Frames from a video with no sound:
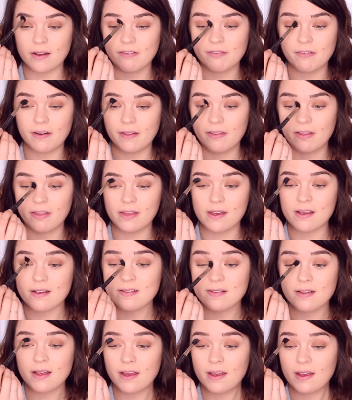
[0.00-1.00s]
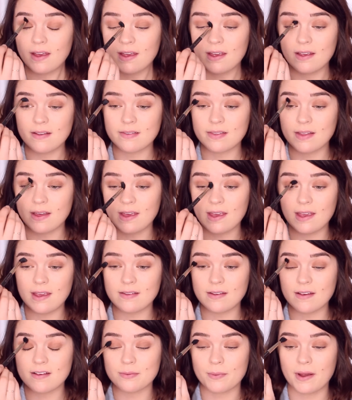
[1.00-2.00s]
I find that this is the
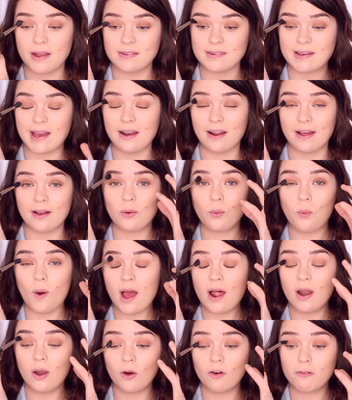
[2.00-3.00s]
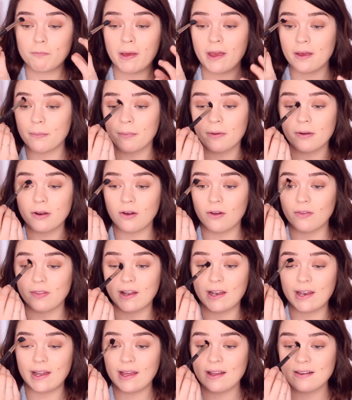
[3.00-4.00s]
easiest way to get like quite a lot of pigment
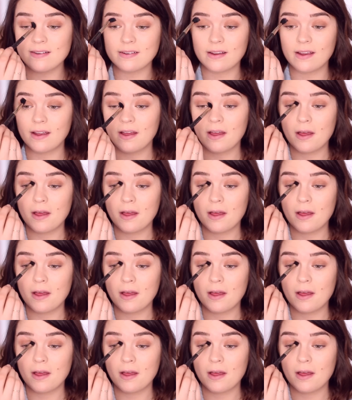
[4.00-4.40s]
on the lid,